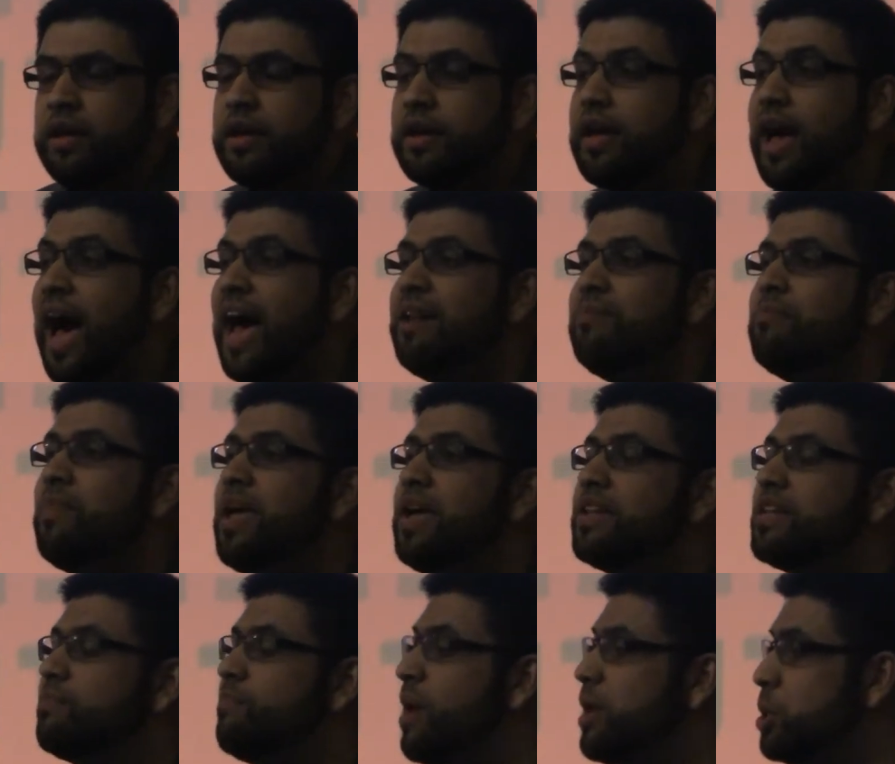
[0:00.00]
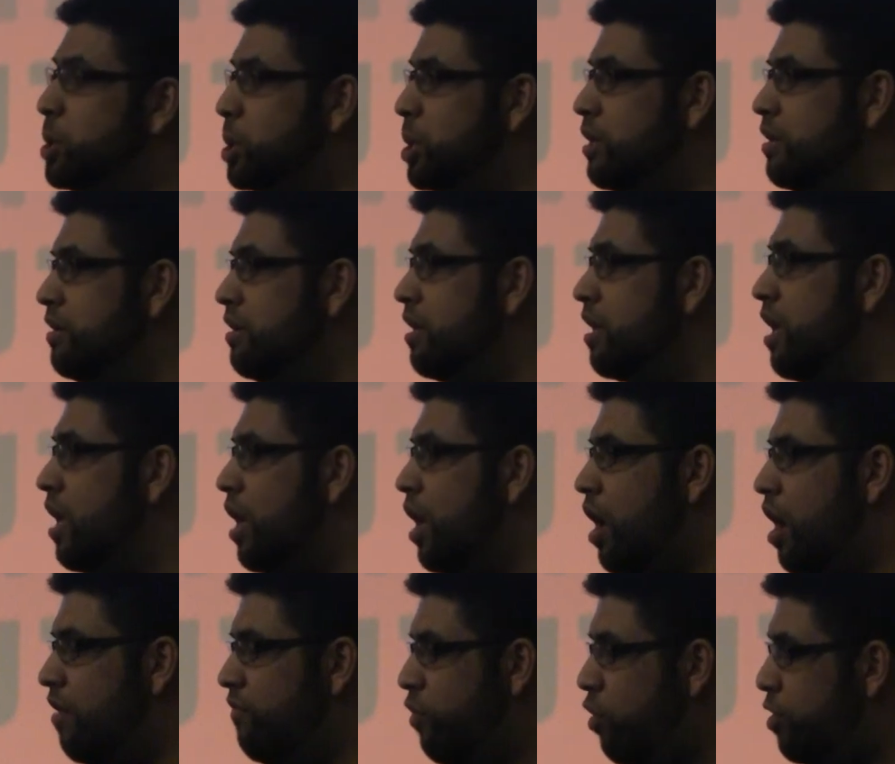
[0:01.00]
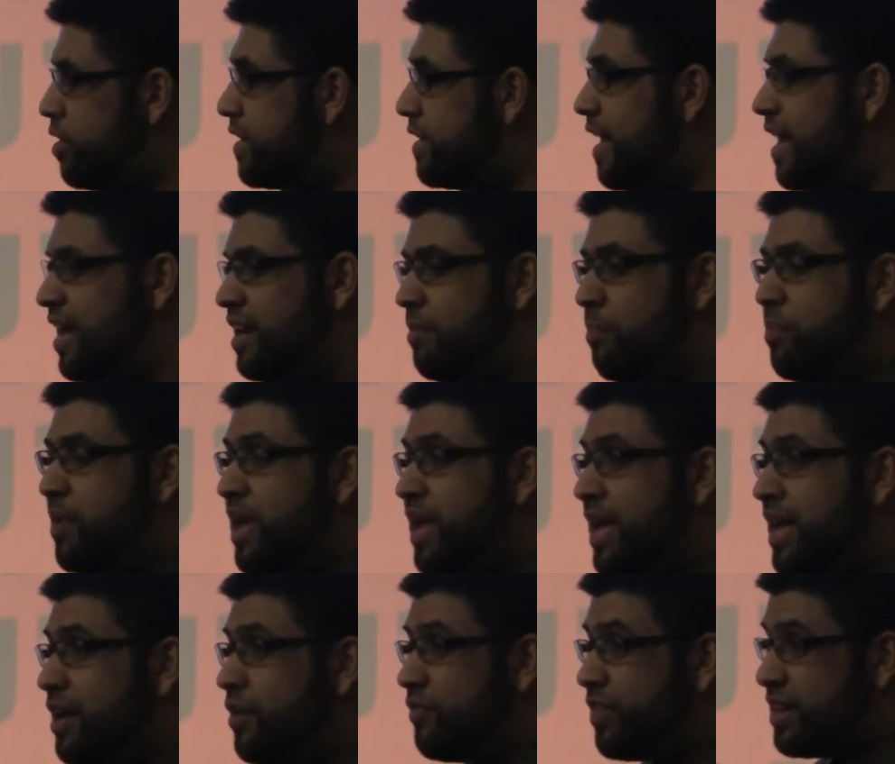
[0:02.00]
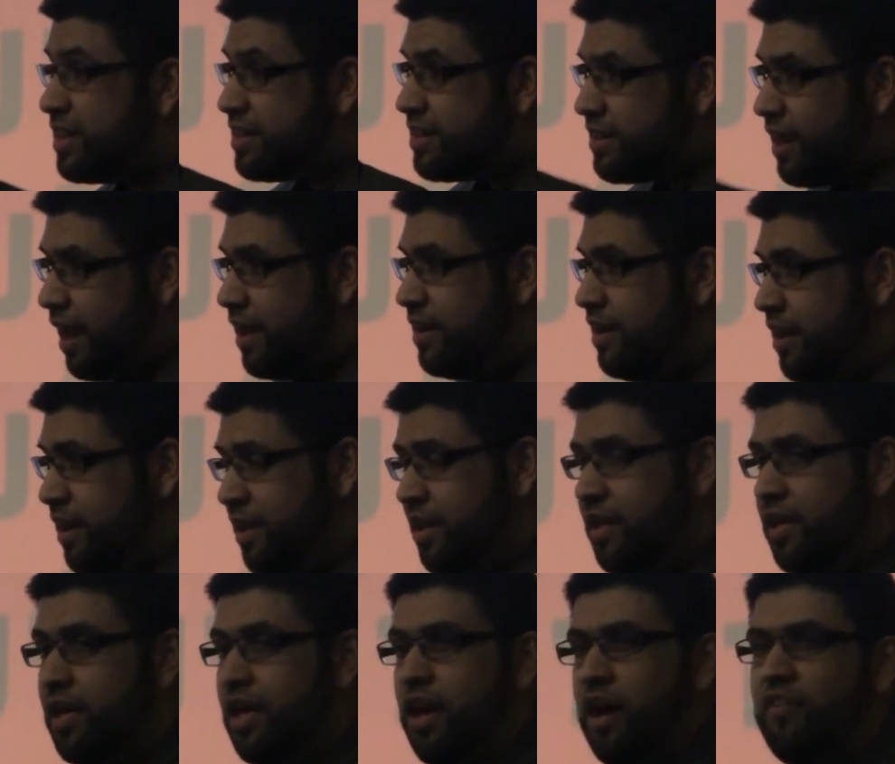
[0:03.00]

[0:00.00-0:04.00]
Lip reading: God makes mention of Hussain being the son